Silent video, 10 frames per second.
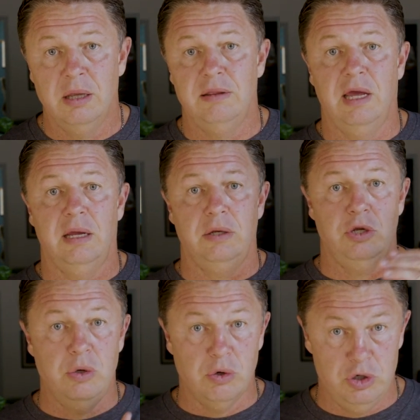that
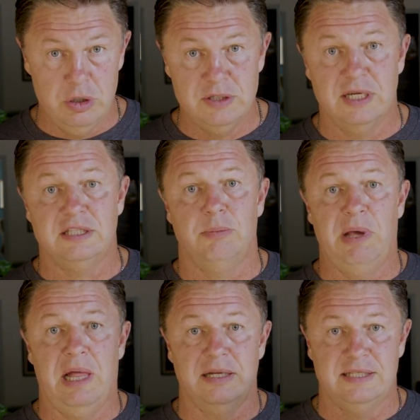you're using to
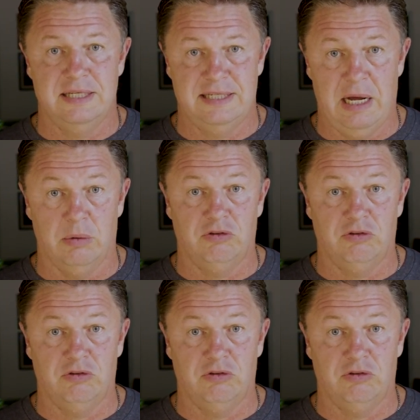balance this out.